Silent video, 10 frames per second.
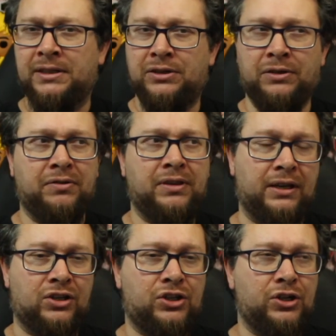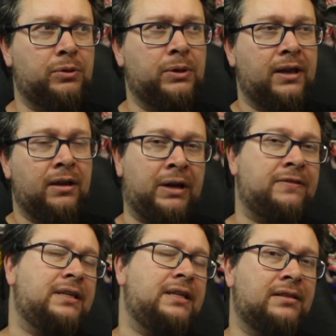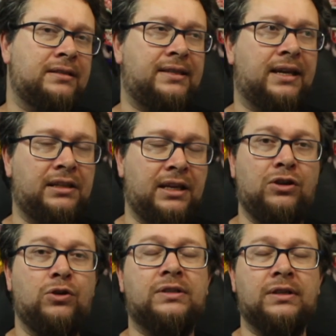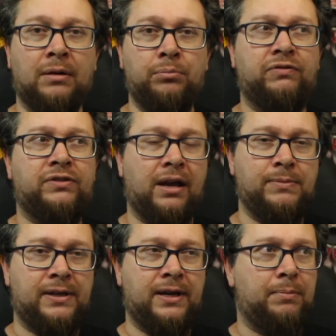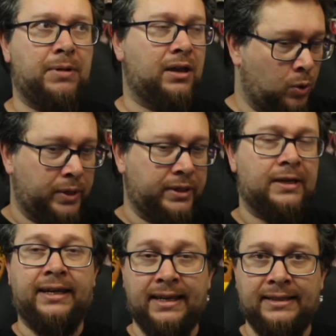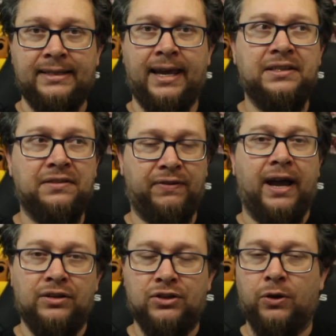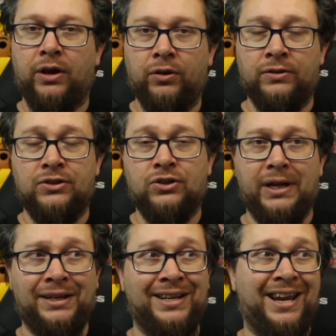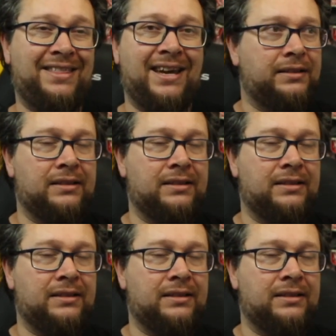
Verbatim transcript: You don't think it should, but I've seen this technique used a number of times in anime when there's intense intense violence going on in screen and then this